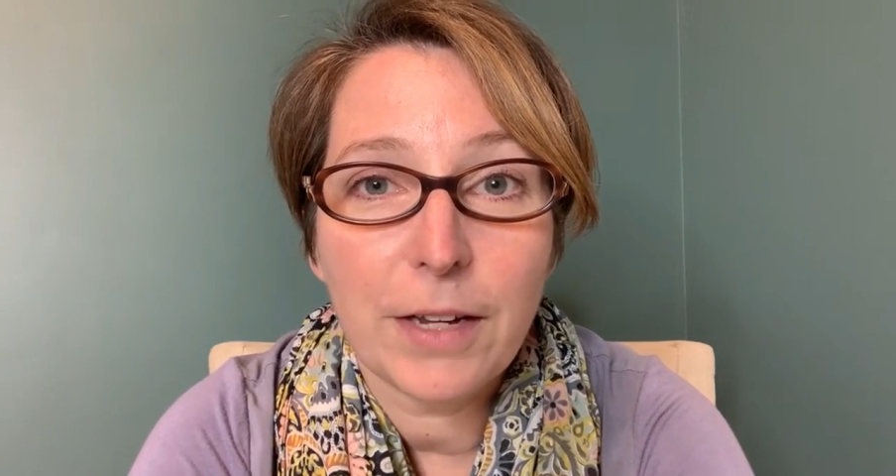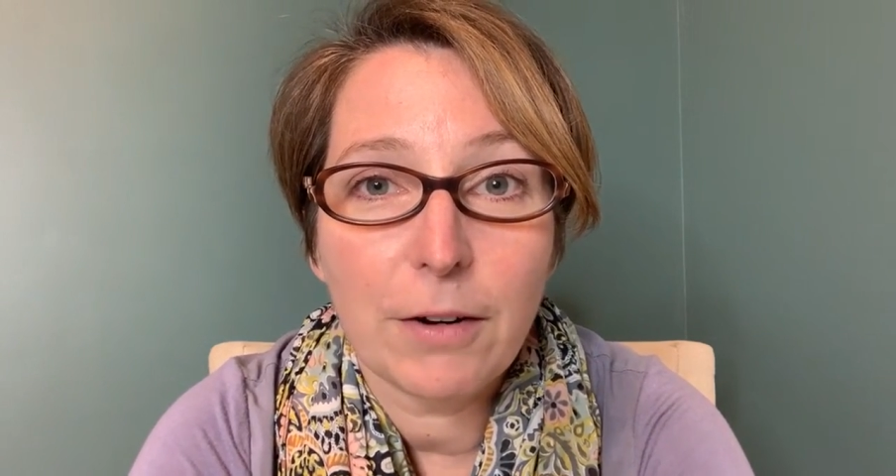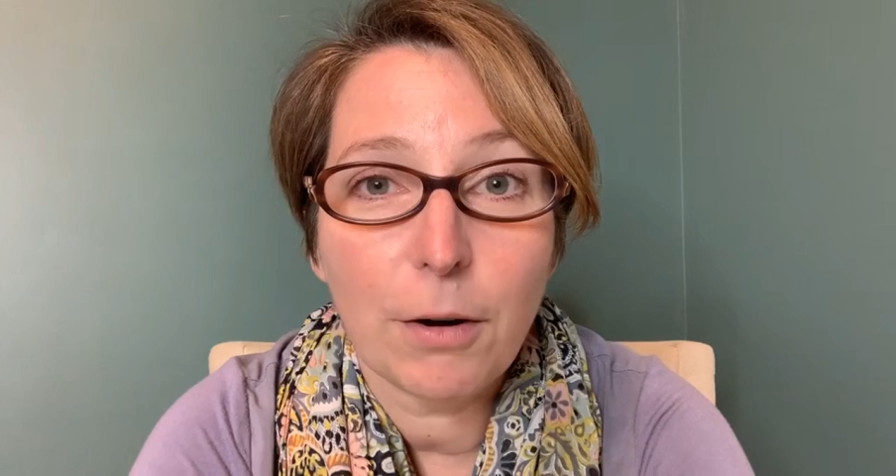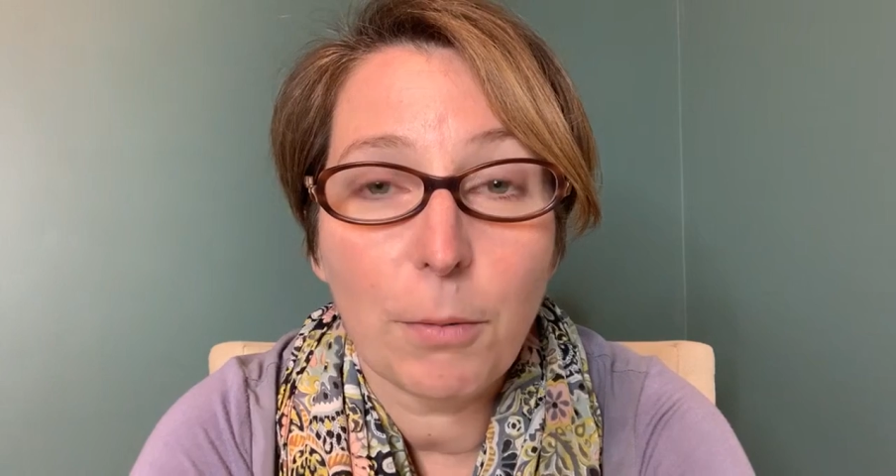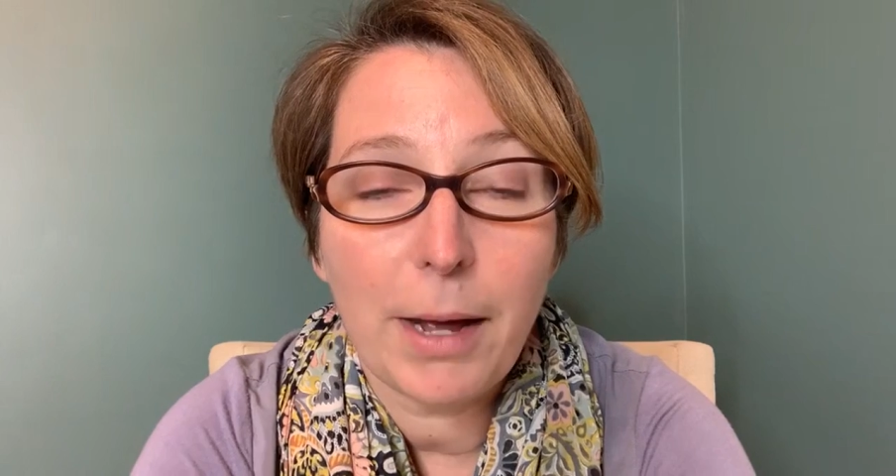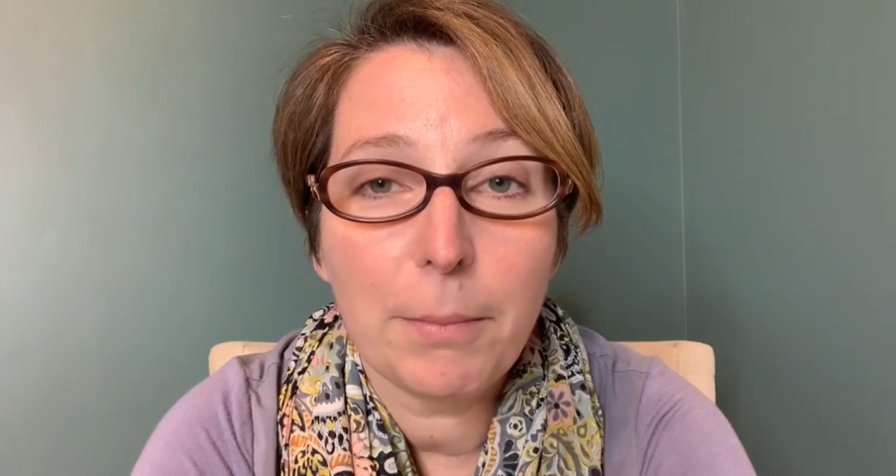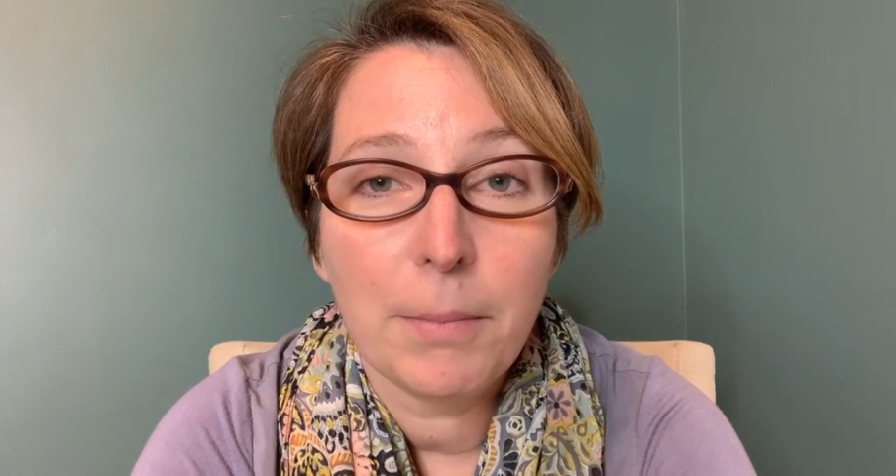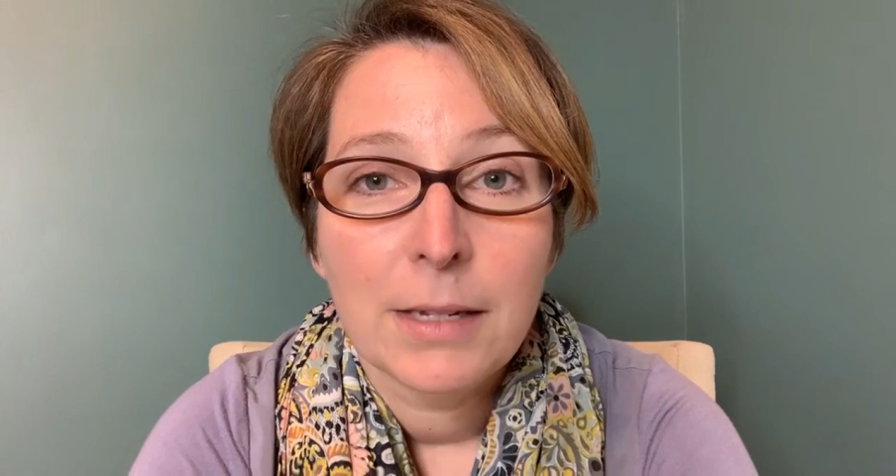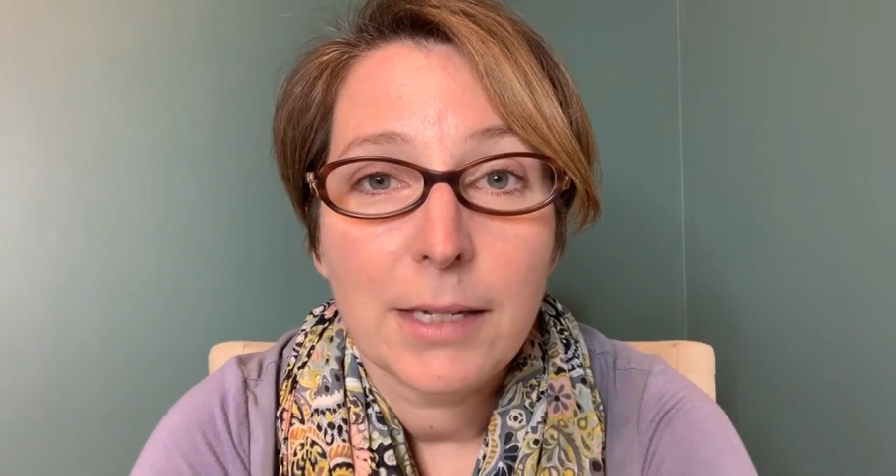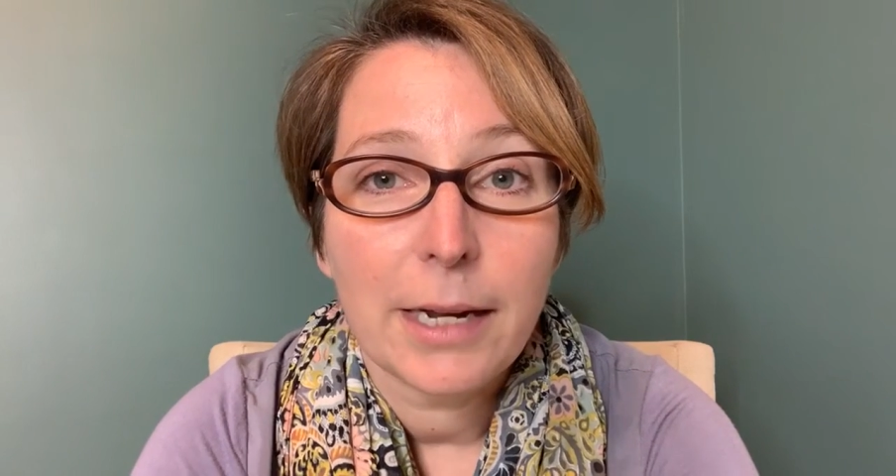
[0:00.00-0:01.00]
via our
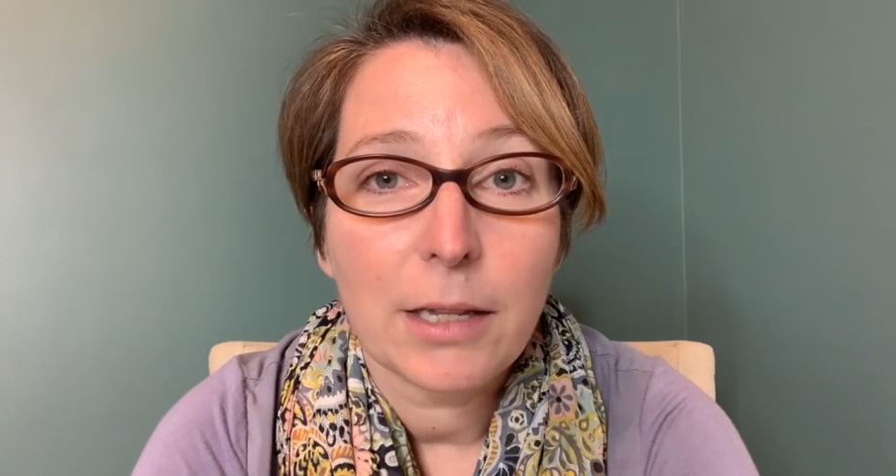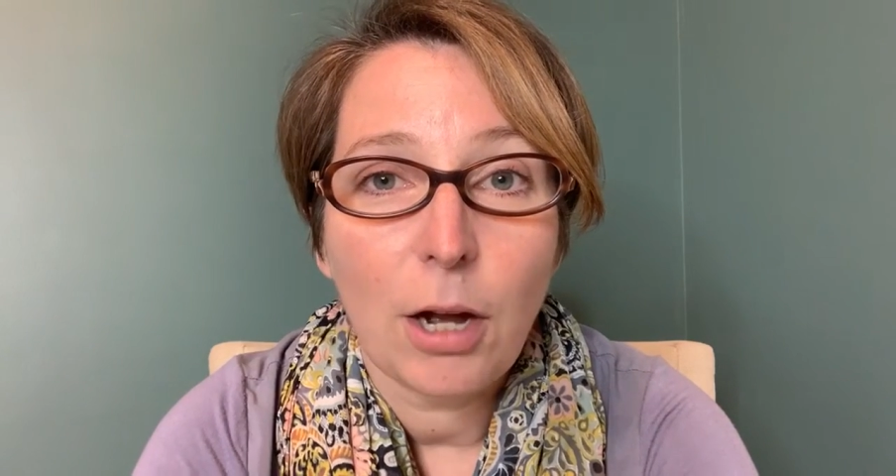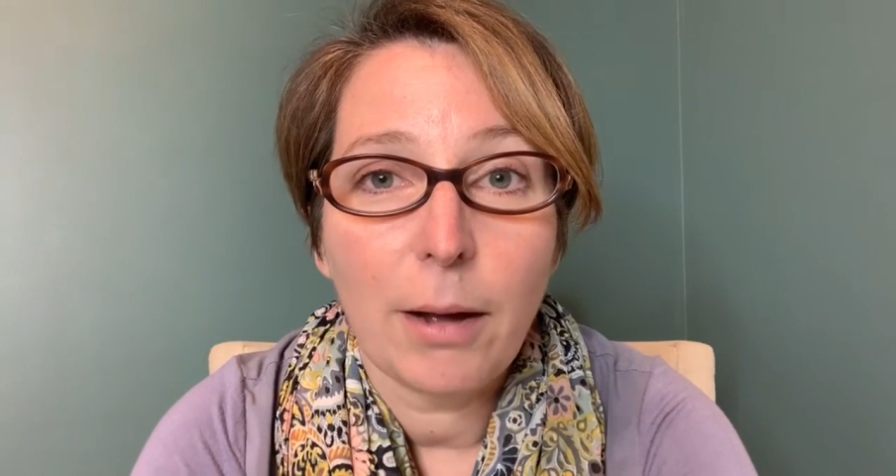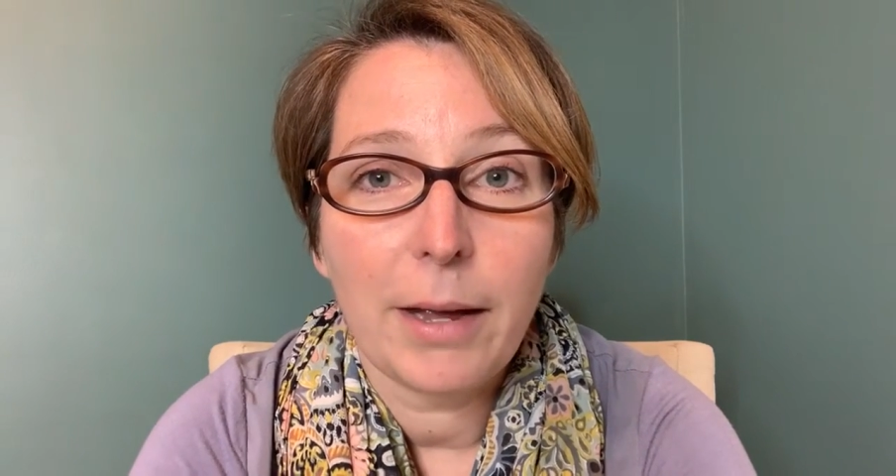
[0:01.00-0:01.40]
website.